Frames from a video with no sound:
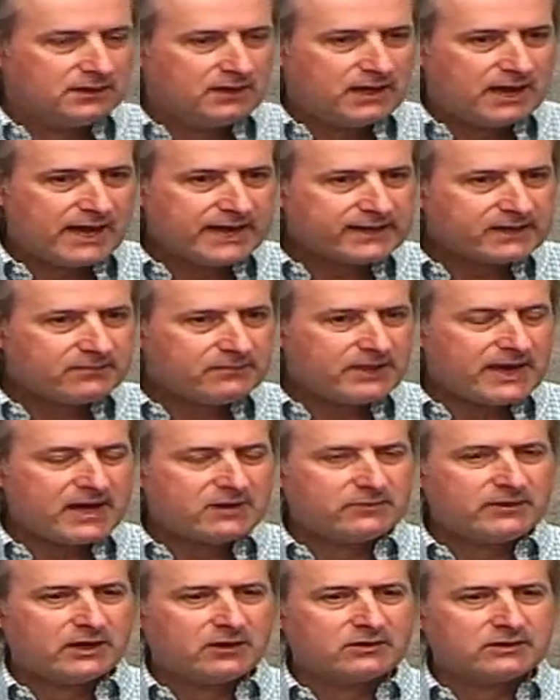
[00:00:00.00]
I get mad
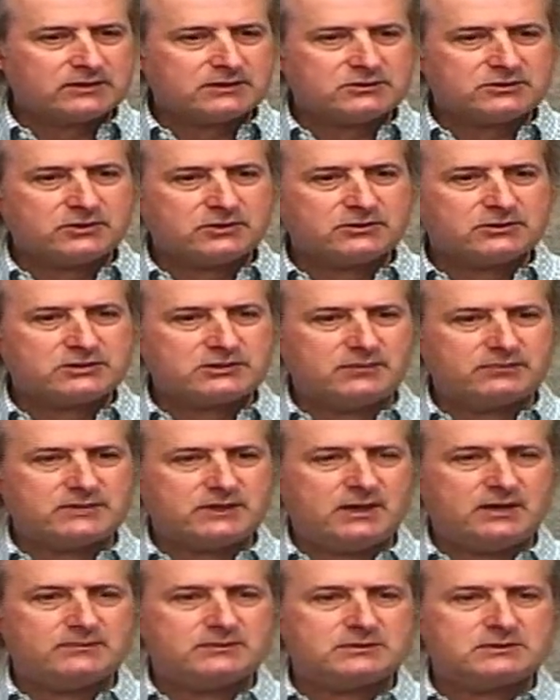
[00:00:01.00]
when I look at the church
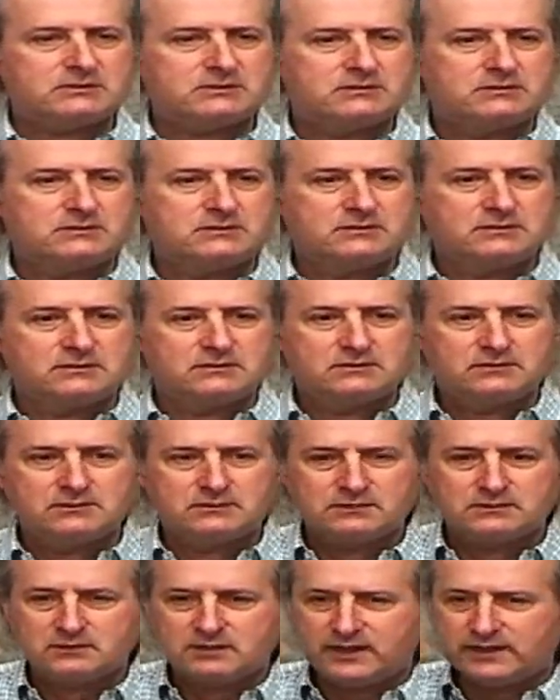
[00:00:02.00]
sometimes.
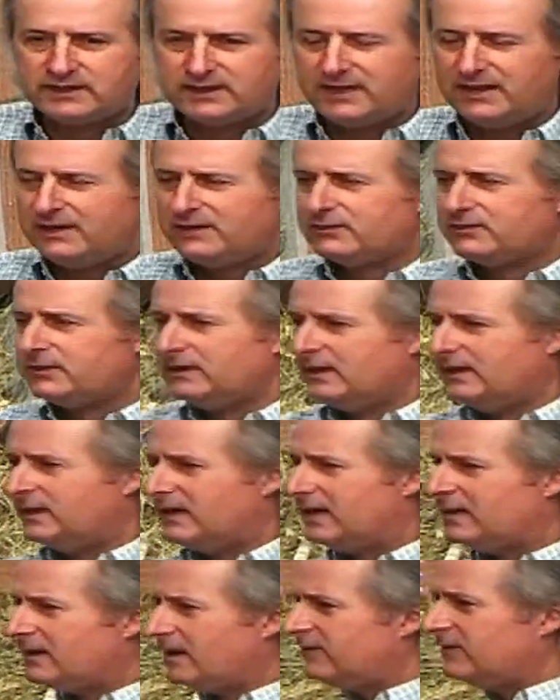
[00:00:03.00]
I get angry.
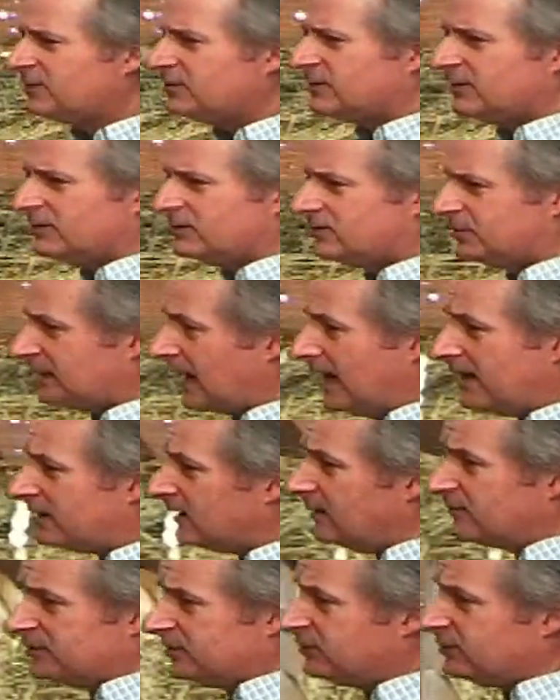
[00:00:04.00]
I love the church. God
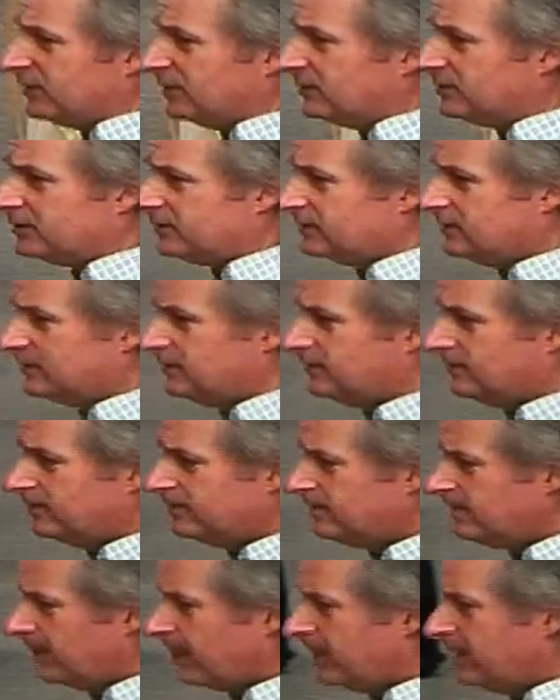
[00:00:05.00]
loves the church.
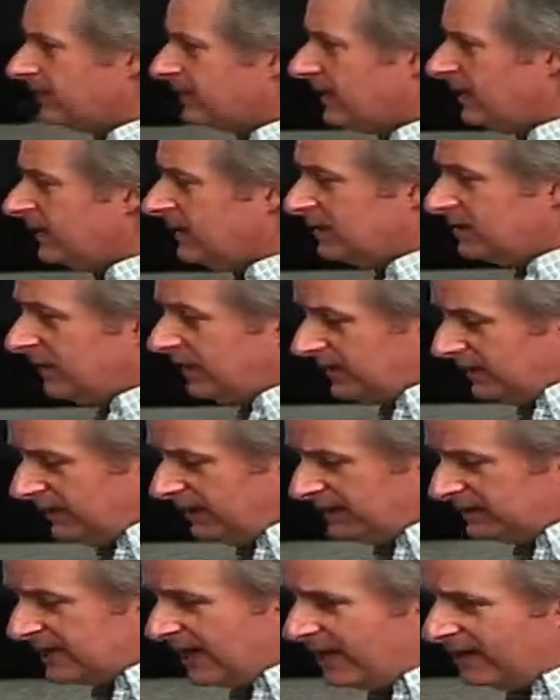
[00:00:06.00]
Okay, he
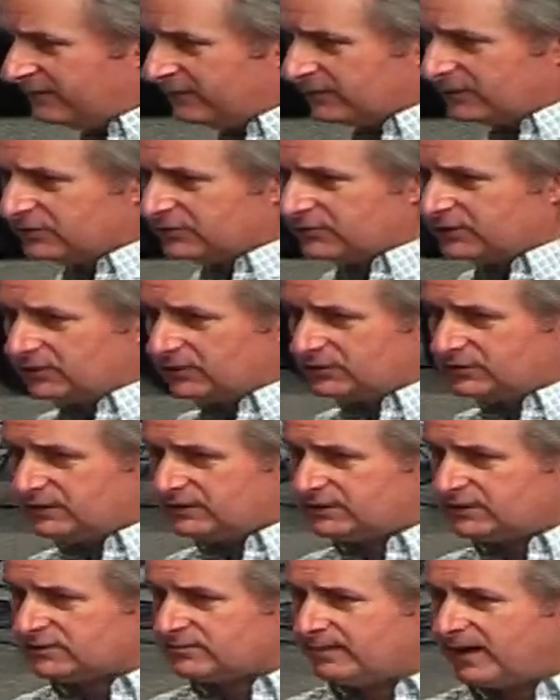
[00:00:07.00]
died for the church. It's
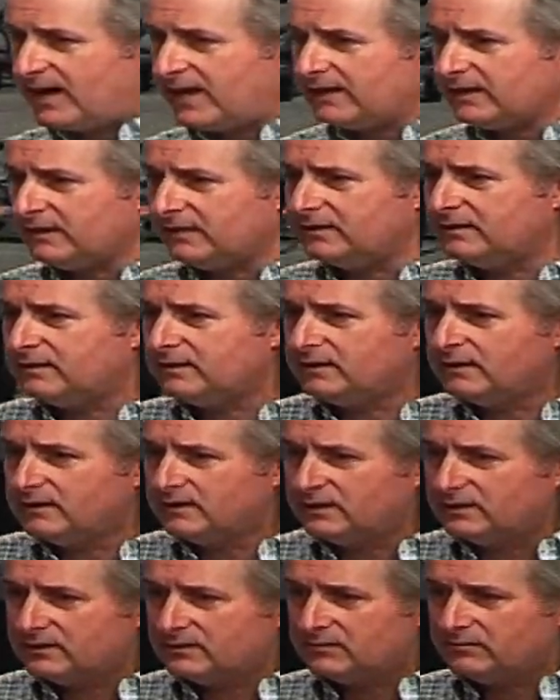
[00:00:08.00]
his body.
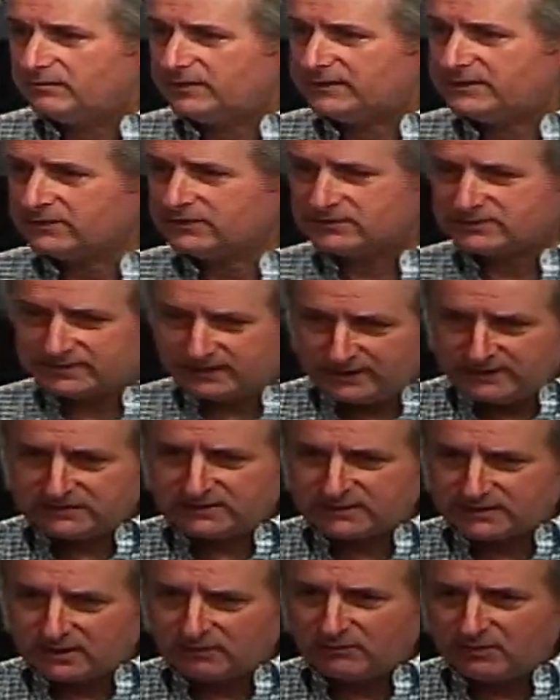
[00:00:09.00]
But there's things
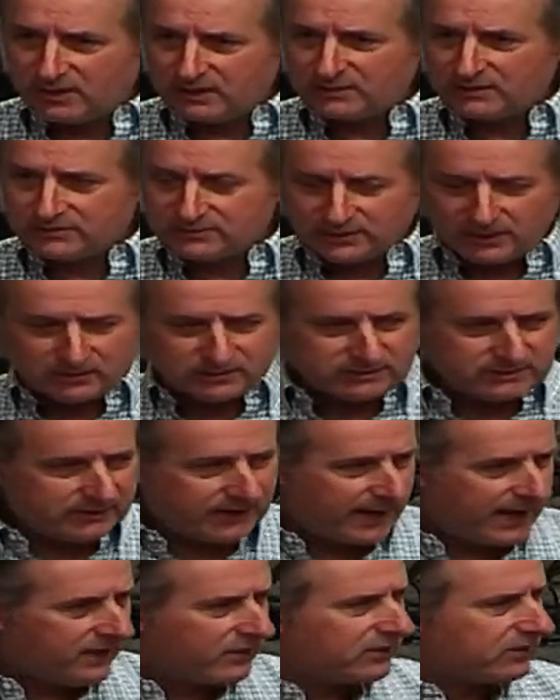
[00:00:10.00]
that go on in church that
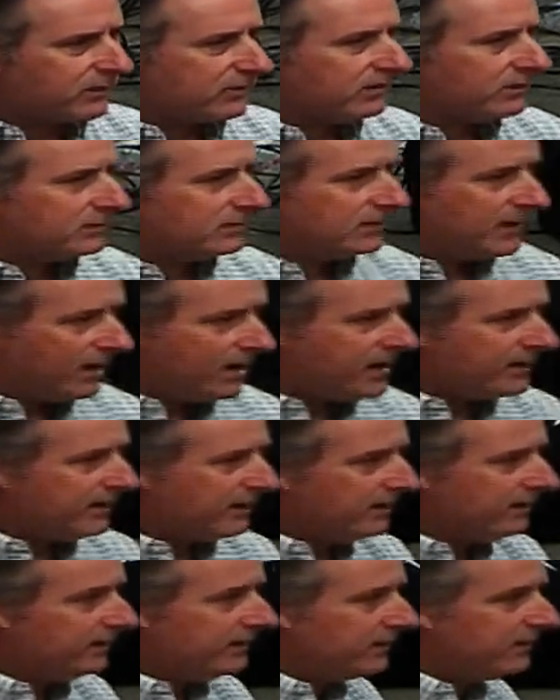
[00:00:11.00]
anger God.
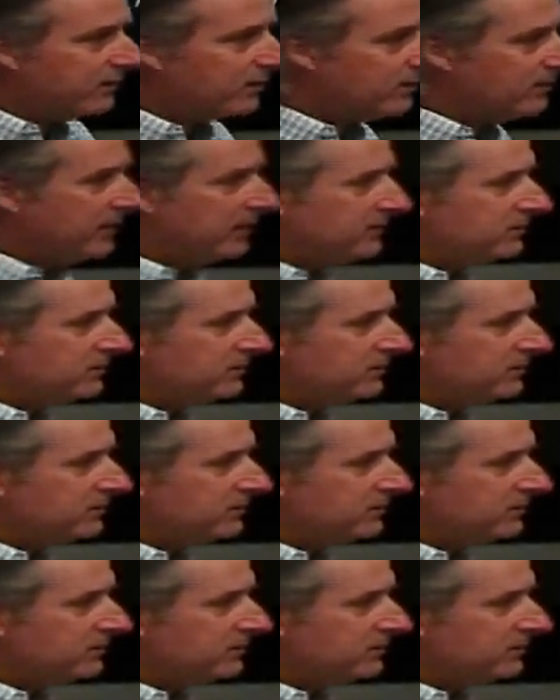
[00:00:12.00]
You know what I mean?